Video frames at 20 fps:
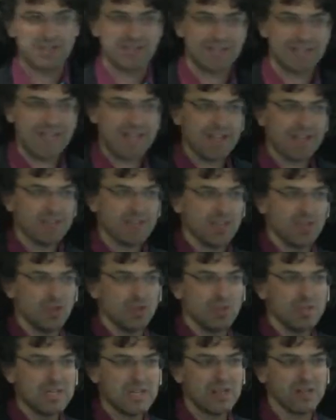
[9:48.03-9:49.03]
is taking the
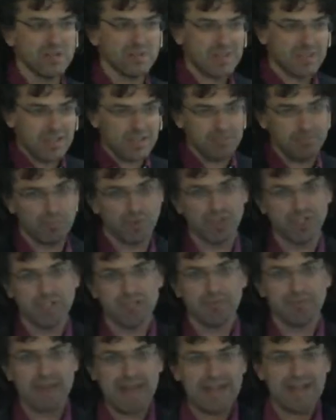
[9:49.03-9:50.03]
human element and
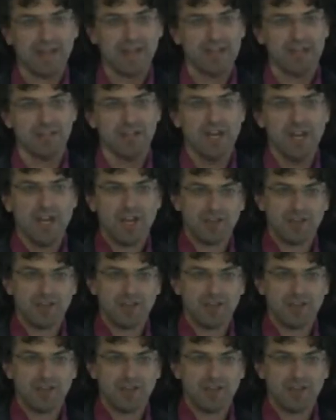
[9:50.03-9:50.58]
putting it back in.